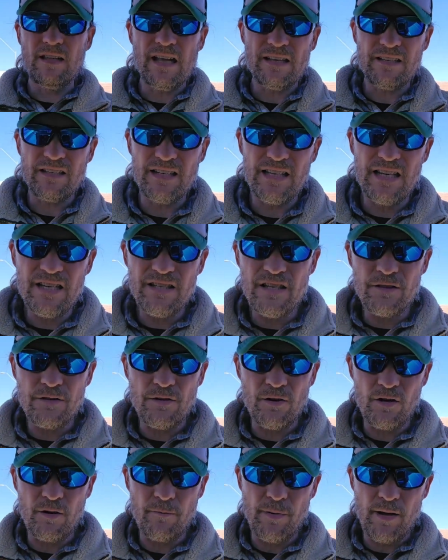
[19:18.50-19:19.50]
That's an easy
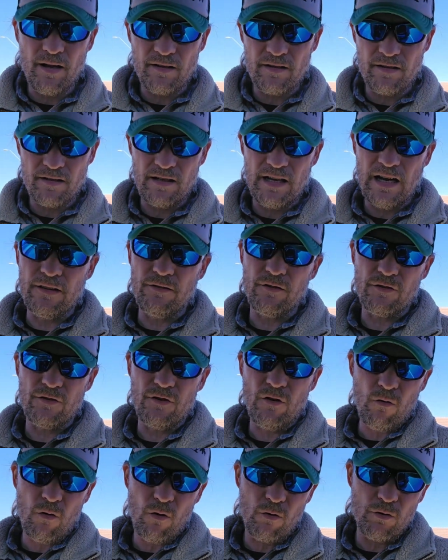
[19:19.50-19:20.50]
$30, and there's
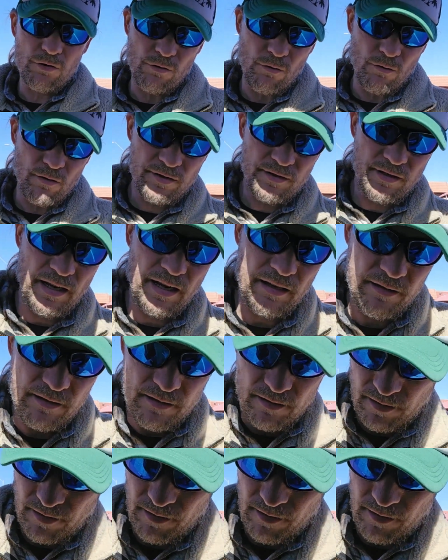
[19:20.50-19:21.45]
no holes or stains.